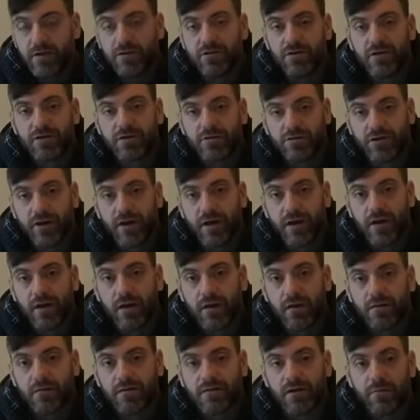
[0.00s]
just
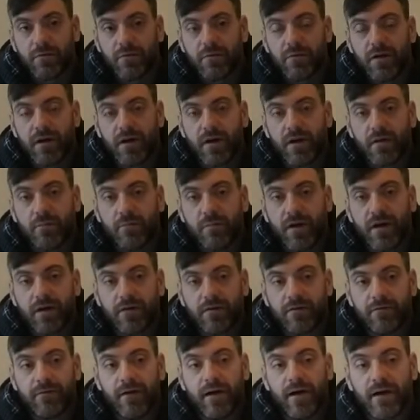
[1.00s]
share some of my
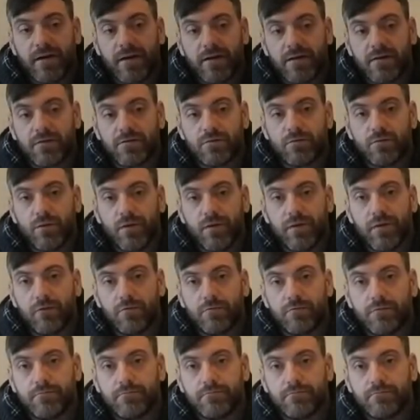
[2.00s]
better finds with you.